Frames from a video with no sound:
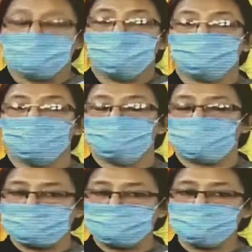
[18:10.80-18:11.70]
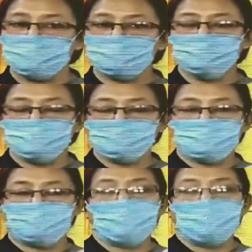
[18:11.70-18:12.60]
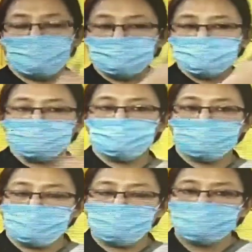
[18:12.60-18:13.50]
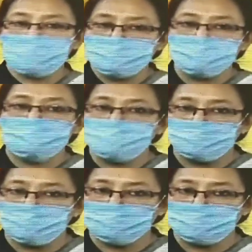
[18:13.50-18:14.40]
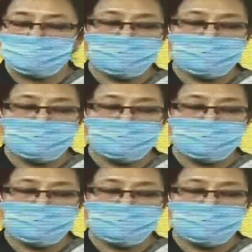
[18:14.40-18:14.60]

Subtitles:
So that is for you to know how to go about writing a proposal.